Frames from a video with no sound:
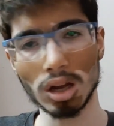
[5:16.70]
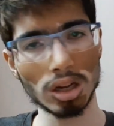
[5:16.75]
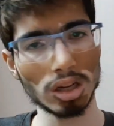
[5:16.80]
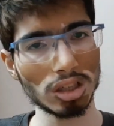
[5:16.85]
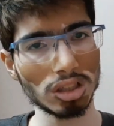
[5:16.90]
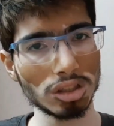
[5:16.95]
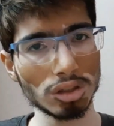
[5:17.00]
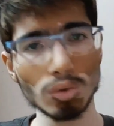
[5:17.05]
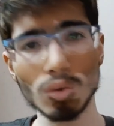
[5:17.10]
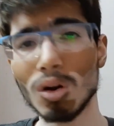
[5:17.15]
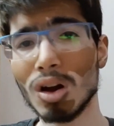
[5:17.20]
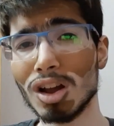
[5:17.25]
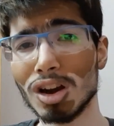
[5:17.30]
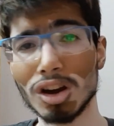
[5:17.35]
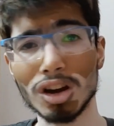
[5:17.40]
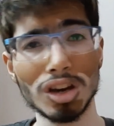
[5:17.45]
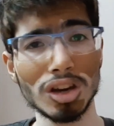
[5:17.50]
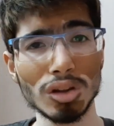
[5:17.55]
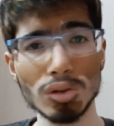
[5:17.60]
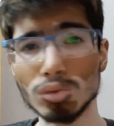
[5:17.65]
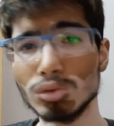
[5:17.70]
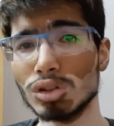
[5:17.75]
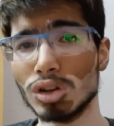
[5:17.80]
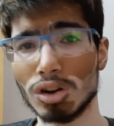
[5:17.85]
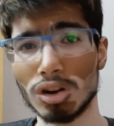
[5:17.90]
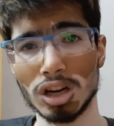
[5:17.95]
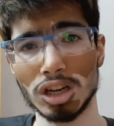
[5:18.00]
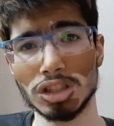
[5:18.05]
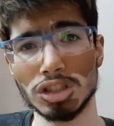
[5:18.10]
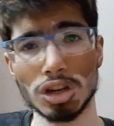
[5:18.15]
a new
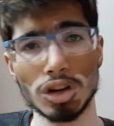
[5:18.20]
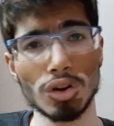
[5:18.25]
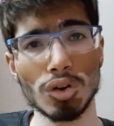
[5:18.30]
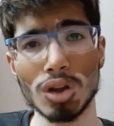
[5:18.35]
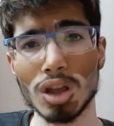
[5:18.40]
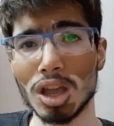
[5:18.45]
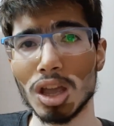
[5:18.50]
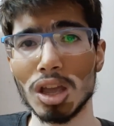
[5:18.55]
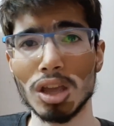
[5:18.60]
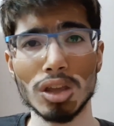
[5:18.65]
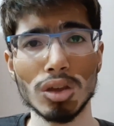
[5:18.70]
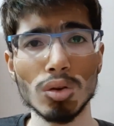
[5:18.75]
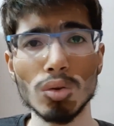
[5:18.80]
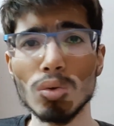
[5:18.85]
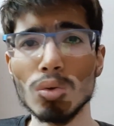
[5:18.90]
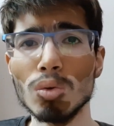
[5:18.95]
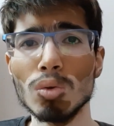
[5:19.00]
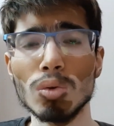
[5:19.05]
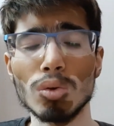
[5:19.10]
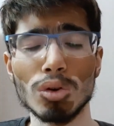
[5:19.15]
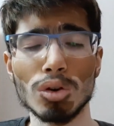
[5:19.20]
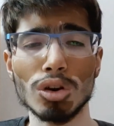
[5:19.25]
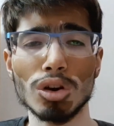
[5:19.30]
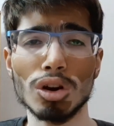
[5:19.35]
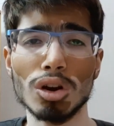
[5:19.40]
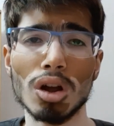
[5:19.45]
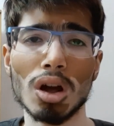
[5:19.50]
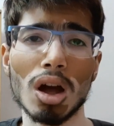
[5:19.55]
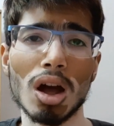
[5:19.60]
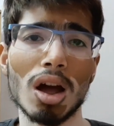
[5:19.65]
generation. Okay, you
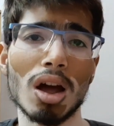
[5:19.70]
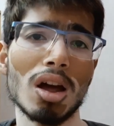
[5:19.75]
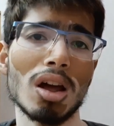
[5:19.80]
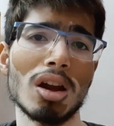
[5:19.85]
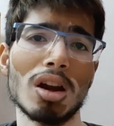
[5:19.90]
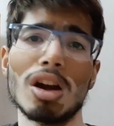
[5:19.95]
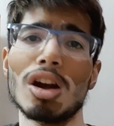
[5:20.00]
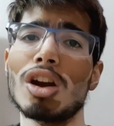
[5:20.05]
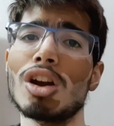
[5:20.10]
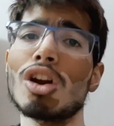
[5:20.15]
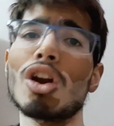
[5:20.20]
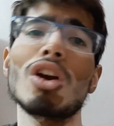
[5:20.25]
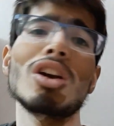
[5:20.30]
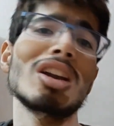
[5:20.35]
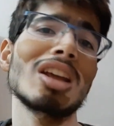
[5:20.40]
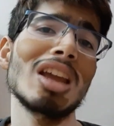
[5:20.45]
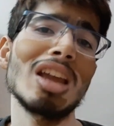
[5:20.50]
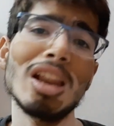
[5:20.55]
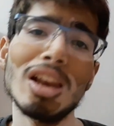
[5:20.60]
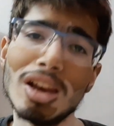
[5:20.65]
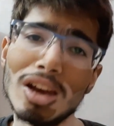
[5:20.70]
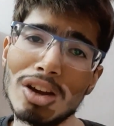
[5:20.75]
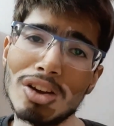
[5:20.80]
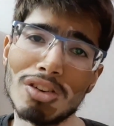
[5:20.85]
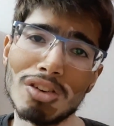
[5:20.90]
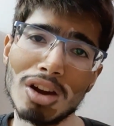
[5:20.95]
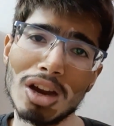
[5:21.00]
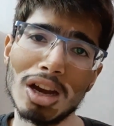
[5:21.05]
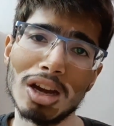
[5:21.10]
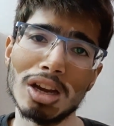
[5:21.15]
are not
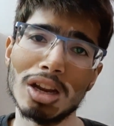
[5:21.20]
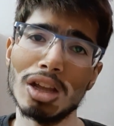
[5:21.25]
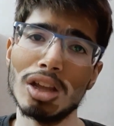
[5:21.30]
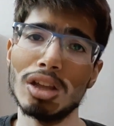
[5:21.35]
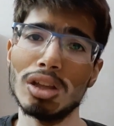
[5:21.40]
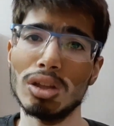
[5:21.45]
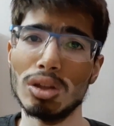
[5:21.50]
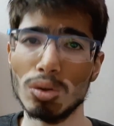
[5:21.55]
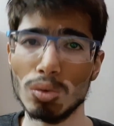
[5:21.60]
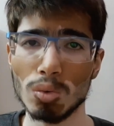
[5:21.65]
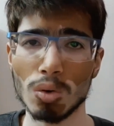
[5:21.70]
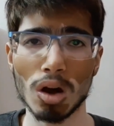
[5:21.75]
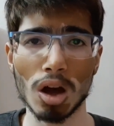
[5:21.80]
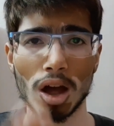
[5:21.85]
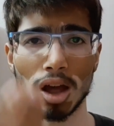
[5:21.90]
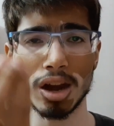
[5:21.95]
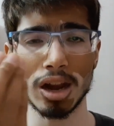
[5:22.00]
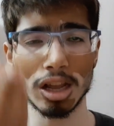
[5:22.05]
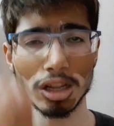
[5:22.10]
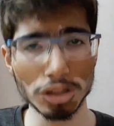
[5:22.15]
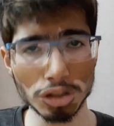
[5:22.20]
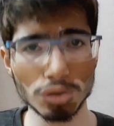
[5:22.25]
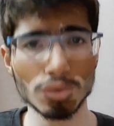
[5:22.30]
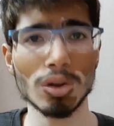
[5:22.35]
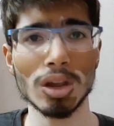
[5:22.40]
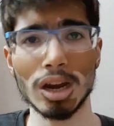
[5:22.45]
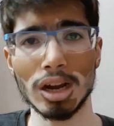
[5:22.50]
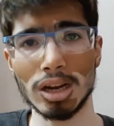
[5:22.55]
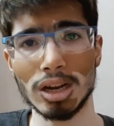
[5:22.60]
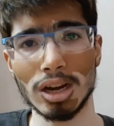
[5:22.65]
illiterate, you are
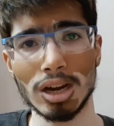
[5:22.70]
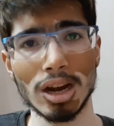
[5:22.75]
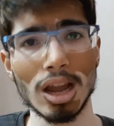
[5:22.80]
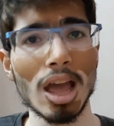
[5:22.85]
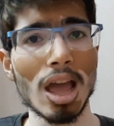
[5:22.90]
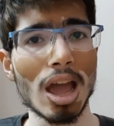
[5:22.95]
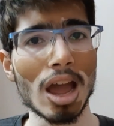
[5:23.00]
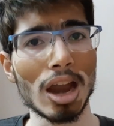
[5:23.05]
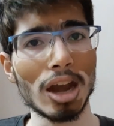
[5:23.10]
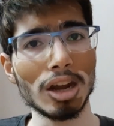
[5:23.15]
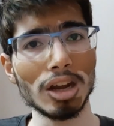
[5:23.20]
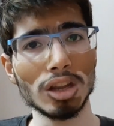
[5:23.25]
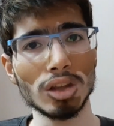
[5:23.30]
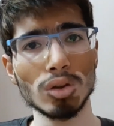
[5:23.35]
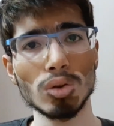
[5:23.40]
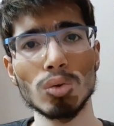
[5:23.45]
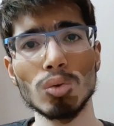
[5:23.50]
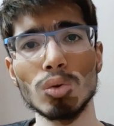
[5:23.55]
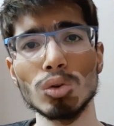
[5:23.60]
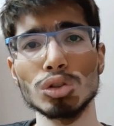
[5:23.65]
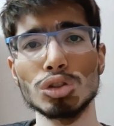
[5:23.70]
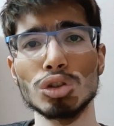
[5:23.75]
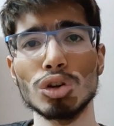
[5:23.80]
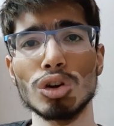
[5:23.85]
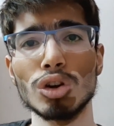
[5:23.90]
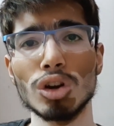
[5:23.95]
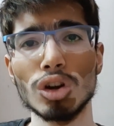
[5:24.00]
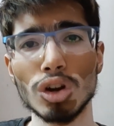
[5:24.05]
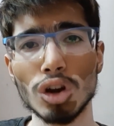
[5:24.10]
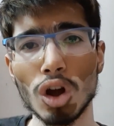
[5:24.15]
educated, and you should
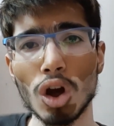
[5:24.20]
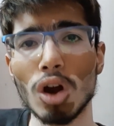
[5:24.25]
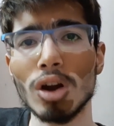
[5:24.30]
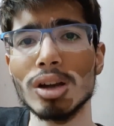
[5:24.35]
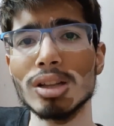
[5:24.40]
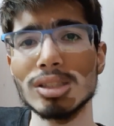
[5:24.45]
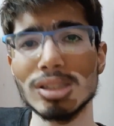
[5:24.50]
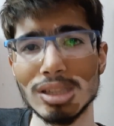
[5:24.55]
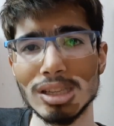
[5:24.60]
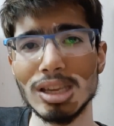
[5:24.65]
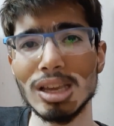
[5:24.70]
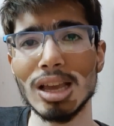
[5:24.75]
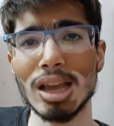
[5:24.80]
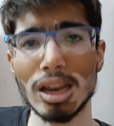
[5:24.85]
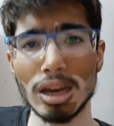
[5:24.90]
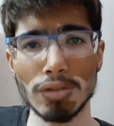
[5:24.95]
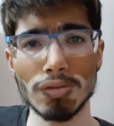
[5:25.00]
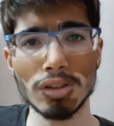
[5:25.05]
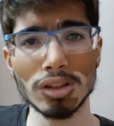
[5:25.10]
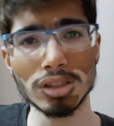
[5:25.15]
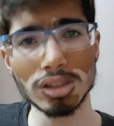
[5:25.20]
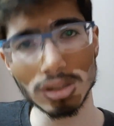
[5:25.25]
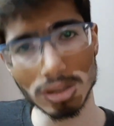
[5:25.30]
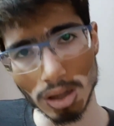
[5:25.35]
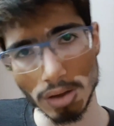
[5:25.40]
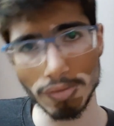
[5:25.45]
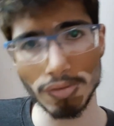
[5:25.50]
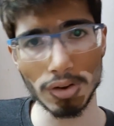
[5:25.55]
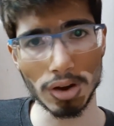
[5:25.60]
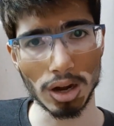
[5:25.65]
not see anyone
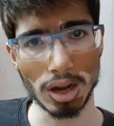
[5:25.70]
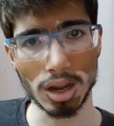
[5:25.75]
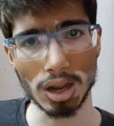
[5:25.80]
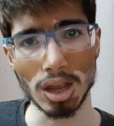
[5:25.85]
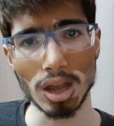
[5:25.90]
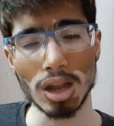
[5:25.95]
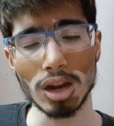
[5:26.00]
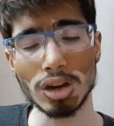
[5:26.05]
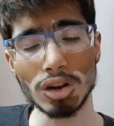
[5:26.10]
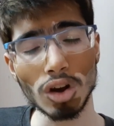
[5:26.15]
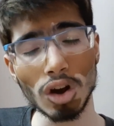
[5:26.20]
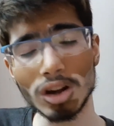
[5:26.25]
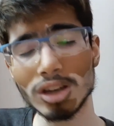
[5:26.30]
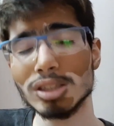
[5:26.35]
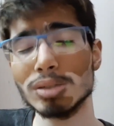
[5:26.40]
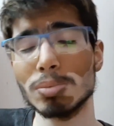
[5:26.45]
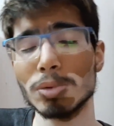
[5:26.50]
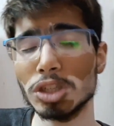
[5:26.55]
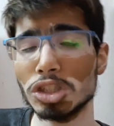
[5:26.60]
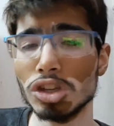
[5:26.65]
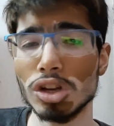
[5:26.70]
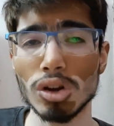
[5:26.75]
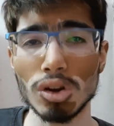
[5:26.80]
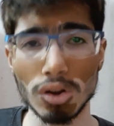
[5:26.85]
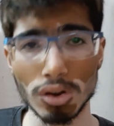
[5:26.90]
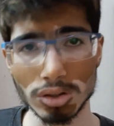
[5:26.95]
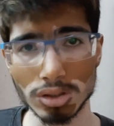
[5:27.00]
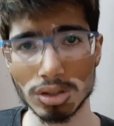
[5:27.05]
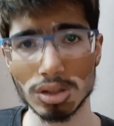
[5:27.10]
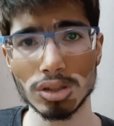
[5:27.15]
suffering, not especially
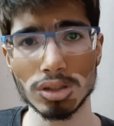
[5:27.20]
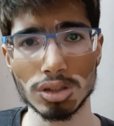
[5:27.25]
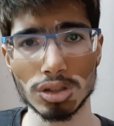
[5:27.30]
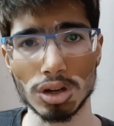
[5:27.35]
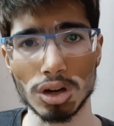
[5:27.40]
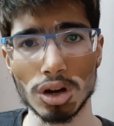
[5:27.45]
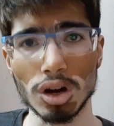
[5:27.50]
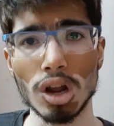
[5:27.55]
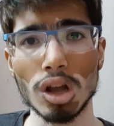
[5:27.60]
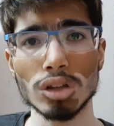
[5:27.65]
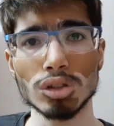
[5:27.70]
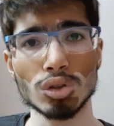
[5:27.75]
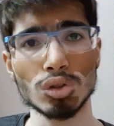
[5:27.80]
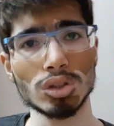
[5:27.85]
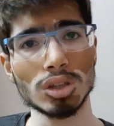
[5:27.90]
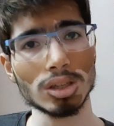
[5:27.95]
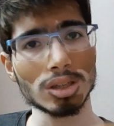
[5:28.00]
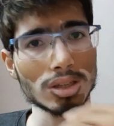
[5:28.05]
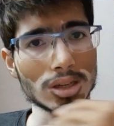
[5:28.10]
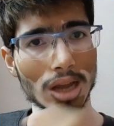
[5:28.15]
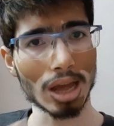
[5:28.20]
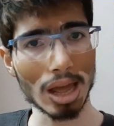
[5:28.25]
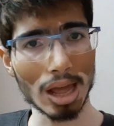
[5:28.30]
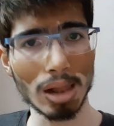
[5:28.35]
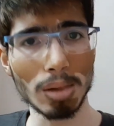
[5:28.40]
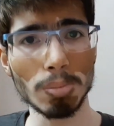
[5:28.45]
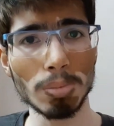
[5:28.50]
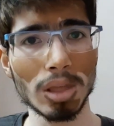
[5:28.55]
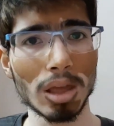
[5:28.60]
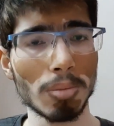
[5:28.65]
your sister. So just
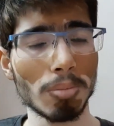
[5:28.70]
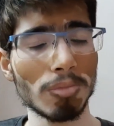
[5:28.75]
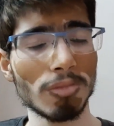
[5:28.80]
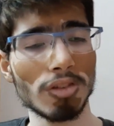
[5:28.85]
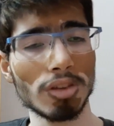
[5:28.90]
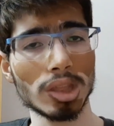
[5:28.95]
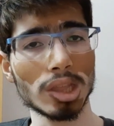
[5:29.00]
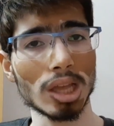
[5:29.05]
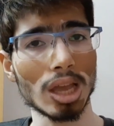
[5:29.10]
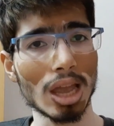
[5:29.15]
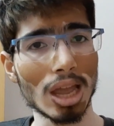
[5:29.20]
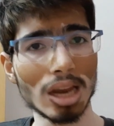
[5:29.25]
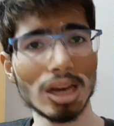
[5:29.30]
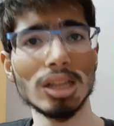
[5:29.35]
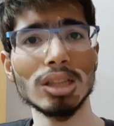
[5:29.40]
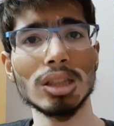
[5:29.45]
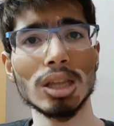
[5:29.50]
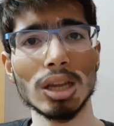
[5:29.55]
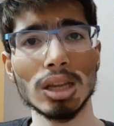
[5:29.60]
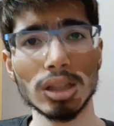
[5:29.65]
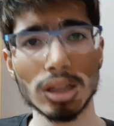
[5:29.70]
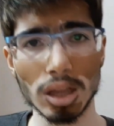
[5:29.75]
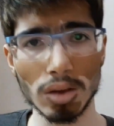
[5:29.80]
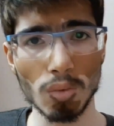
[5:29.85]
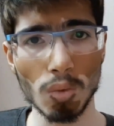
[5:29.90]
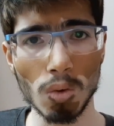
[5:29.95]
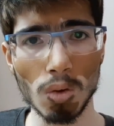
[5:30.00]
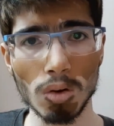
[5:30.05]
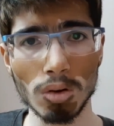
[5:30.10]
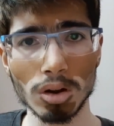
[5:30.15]
help them with anything they
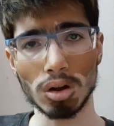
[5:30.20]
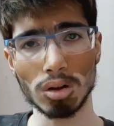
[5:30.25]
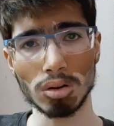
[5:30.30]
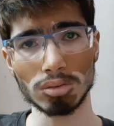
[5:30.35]
want.